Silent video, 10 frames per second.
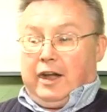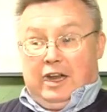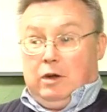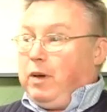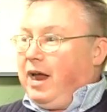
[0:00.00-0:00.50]

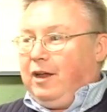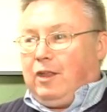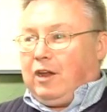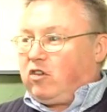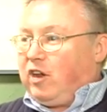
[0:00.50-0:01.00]
eBay,
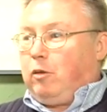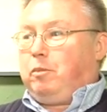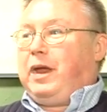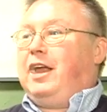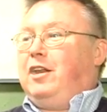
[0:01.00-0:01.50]
they sell
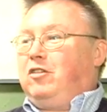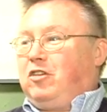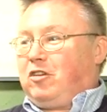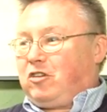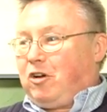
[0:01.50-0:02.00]
pins,
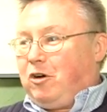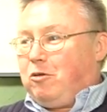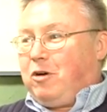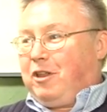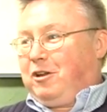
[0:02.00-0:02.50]
and so
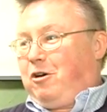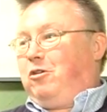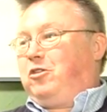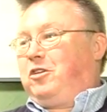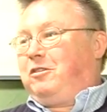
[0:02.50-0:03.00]
one of the
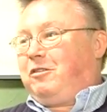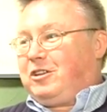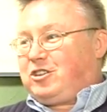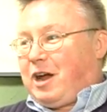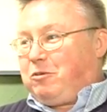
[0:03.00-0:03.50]
goals with the
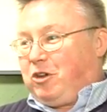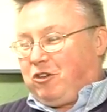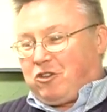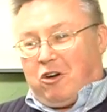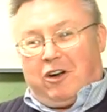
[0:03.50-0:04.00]
job as a
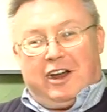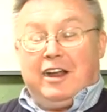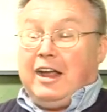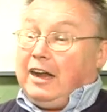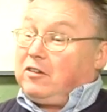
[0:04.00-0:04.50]
historian,
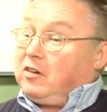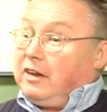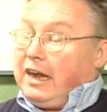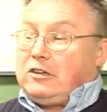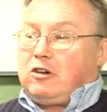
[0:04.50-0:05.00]
it's a
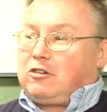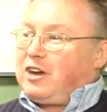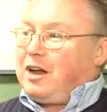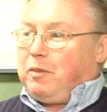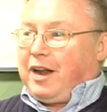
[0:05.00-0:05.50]
dangerous
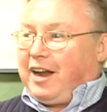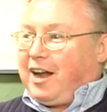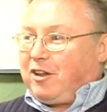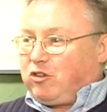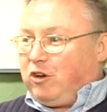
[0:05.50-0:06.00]
job, but I got
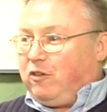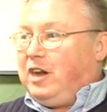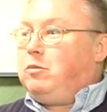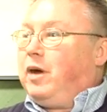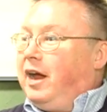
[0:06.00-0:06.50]
to surf
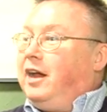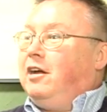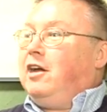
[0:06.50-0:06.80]
eBay.